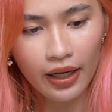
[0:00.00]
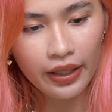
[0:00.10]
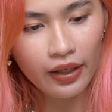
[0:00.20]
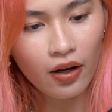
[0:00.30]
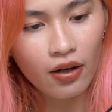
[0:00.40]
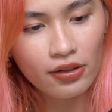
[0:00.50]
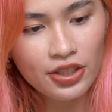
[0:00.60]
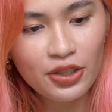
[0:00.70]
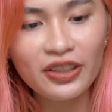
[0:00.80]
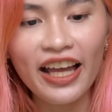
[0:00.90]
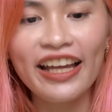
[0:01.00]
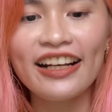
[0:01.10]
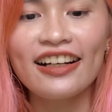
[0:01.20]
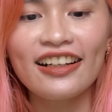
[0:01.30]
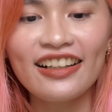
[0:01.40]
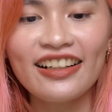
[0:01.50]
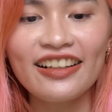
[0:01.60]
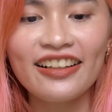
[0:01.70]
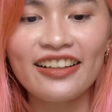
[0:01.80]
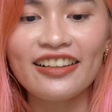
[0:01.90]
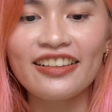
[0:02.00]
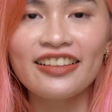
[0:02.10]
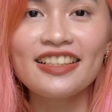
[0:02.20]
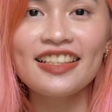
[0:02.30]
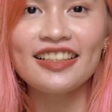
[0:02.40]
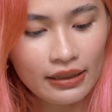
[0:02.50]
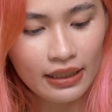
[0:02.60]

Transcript: I also like this